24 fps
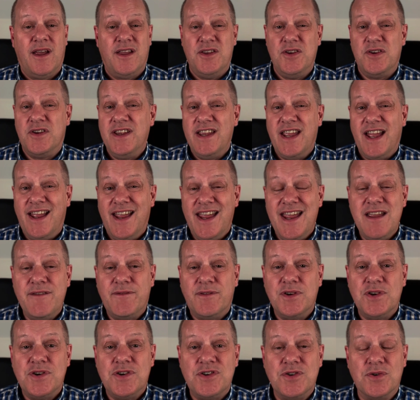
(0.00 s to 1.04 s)
you can get
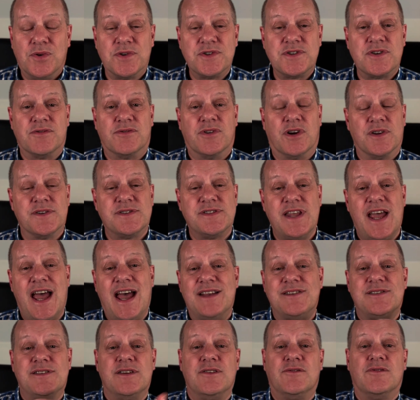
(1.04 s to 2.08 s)
even shorter odds
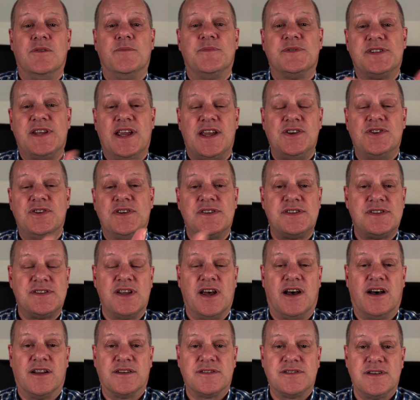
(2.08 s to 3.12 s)
as the group stages
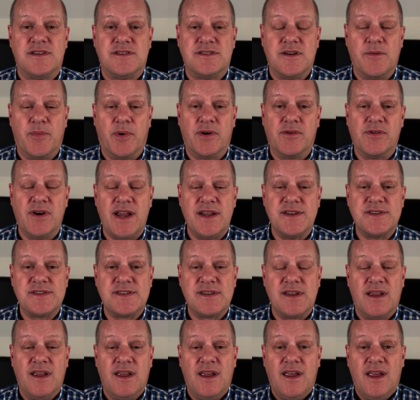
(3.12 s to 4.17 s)
start to progress.
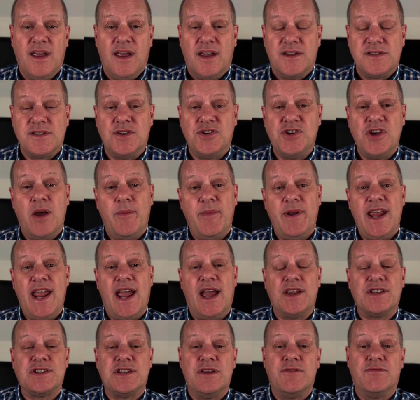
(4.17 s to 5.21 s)
So Germany
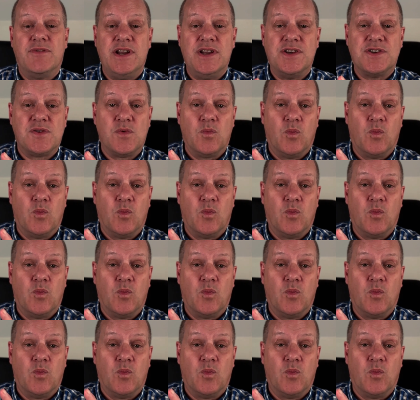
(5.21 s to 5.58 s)
actually reached